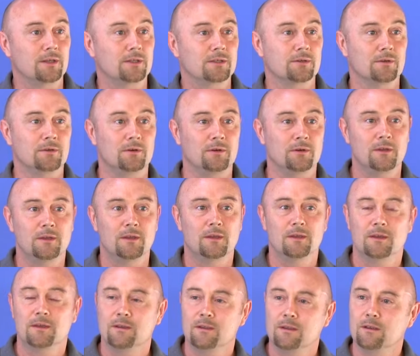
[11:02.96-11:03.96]
it or
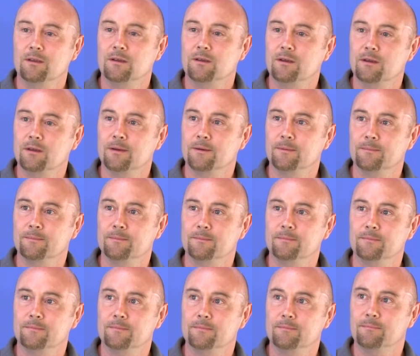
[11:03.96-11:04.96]

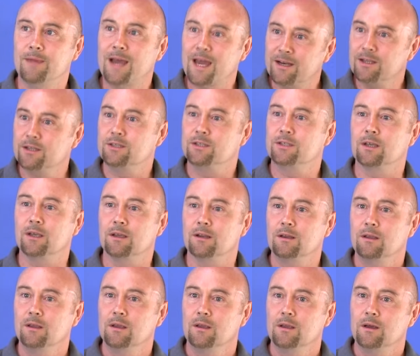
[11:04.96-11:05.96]
um, manage it,
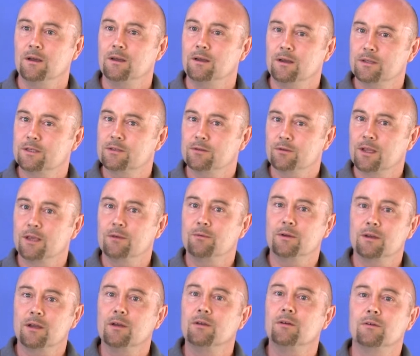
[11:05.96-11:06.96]
I, I saw they were
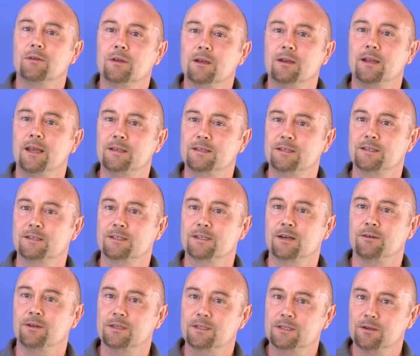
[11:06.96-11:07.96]
no longer
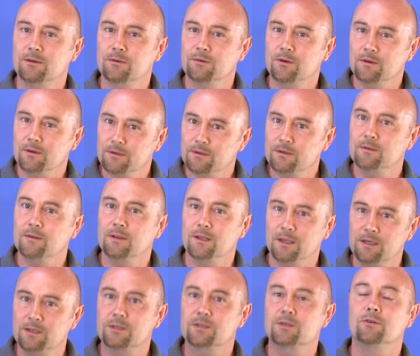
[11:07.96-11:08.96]
necessary. So
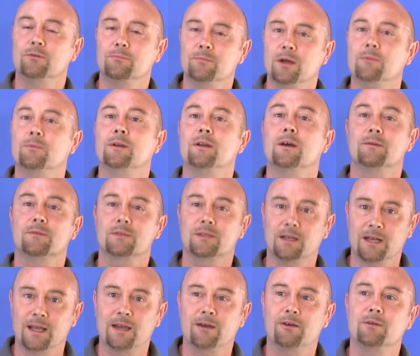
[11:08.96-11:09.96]
each short moment, I was
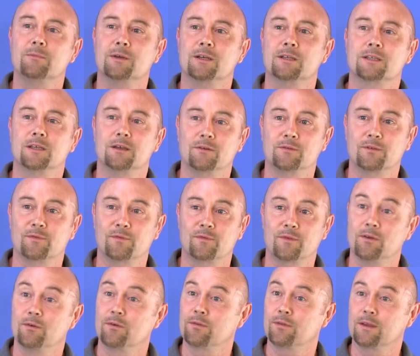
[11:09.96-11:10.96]
allowing myself to
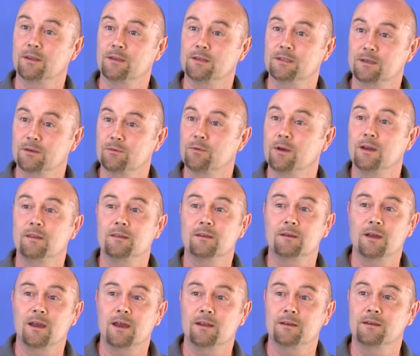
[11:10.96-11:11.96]
feel things in a way that
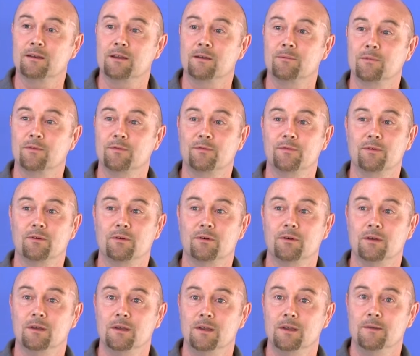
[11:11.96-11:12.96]
I hadn't done
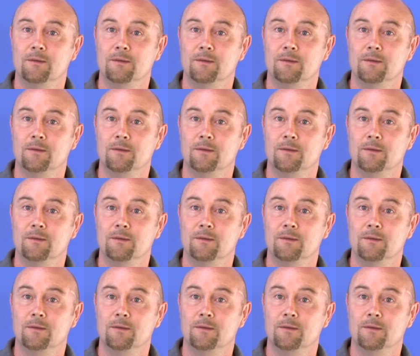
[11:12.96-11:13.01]
before.